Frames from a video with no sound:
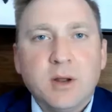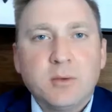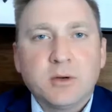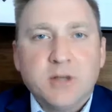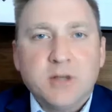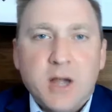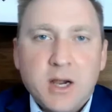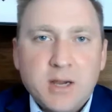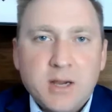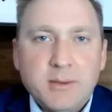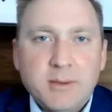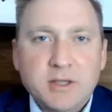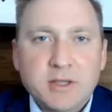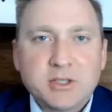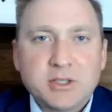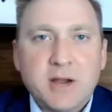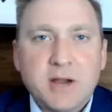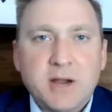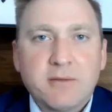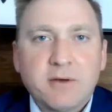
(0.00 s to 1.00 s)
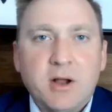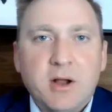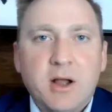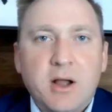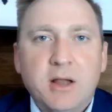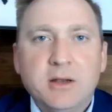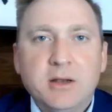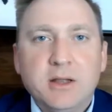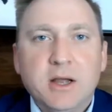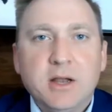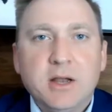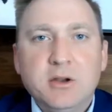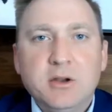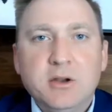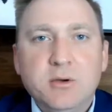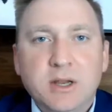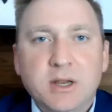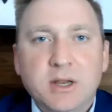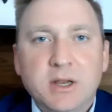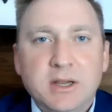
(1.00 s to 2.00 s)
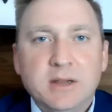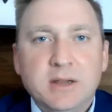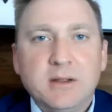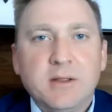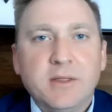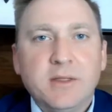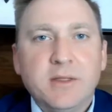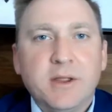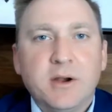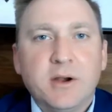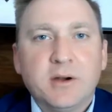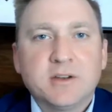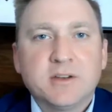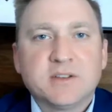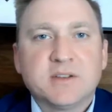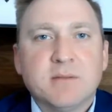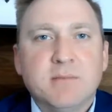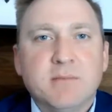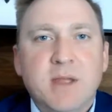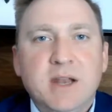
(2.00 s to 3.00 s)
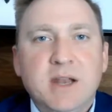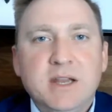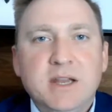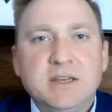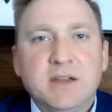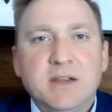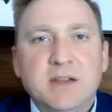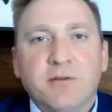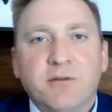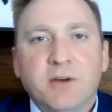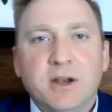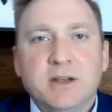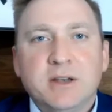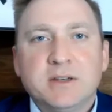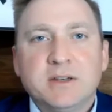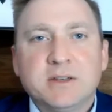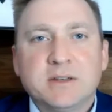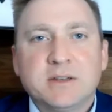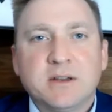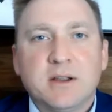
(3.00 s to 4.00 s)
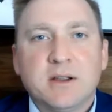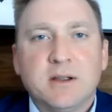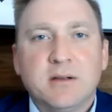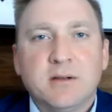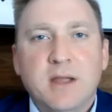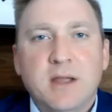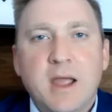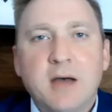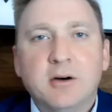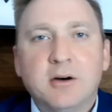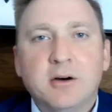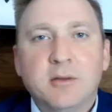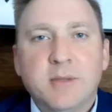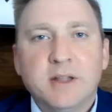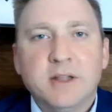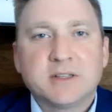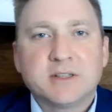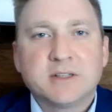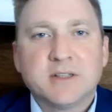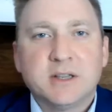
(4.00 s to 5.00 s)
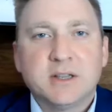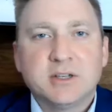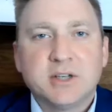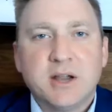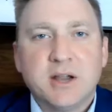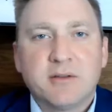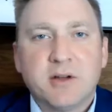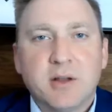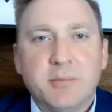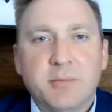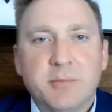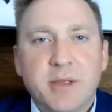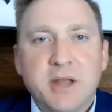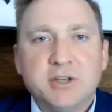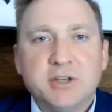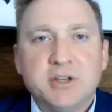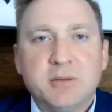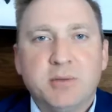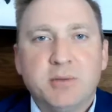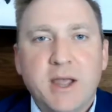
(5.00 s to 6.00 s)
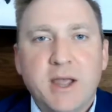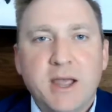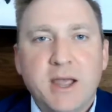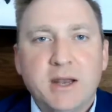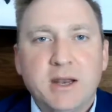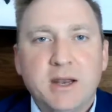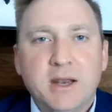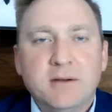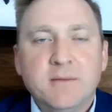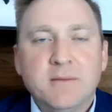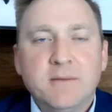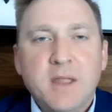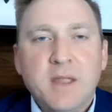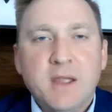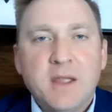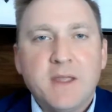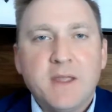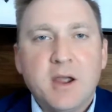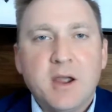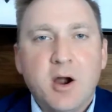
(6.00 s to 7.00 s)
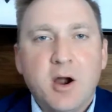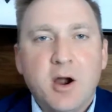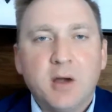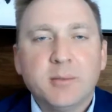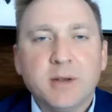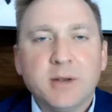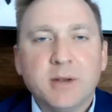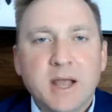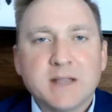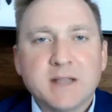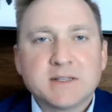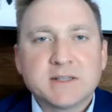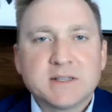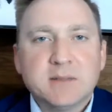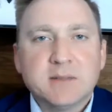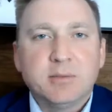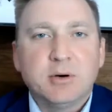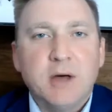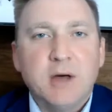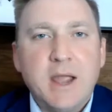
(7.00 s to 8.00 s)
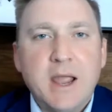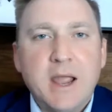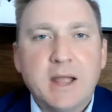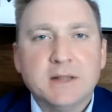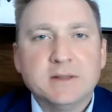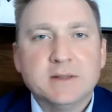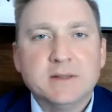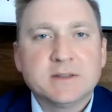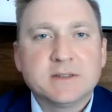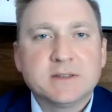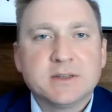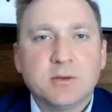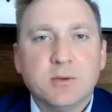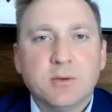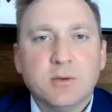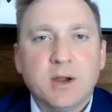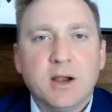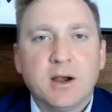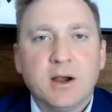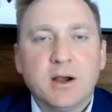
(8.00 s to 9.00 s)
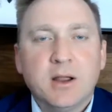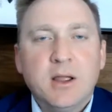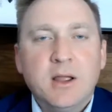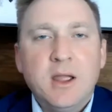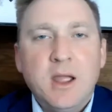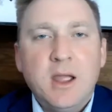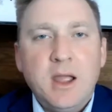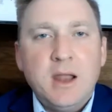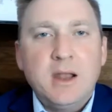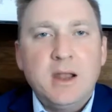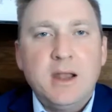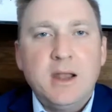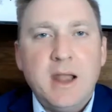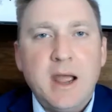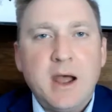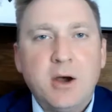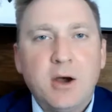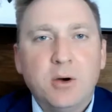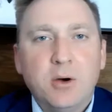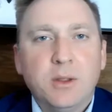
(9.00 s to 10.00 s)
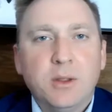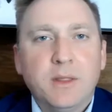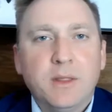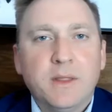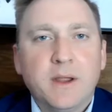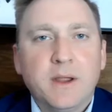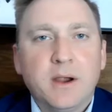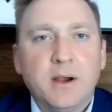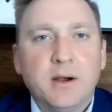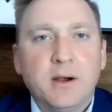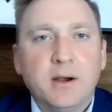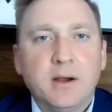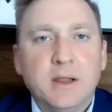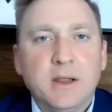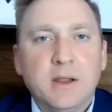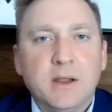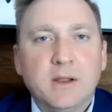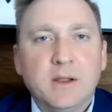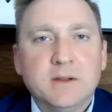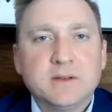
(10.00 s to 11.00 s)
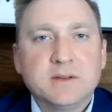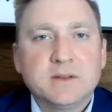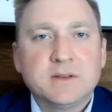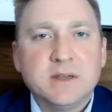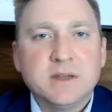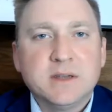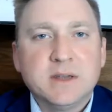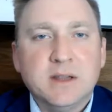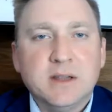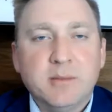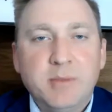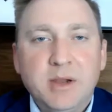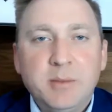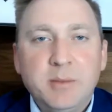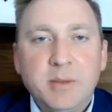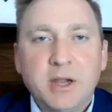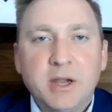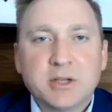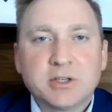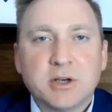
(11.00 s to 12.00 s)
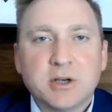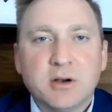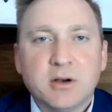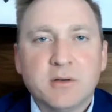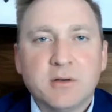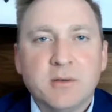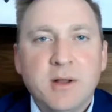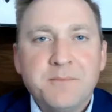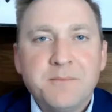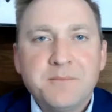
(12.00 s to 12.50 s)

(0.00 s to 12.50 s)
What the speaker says: we're talking about the Chevron annuity, there's many different elements to the Chevron pension plan, and they harmonize the plans to where now there is, in the big picture,